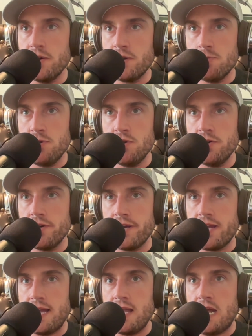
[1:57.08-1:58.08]
computer.
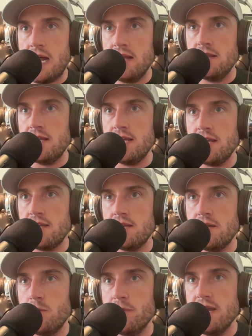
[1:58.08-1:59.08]
I like
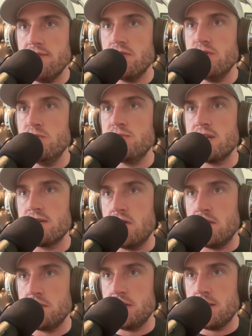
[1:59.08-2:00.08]
whenever new
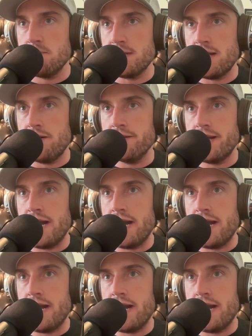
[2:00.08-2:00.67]
technology comes out,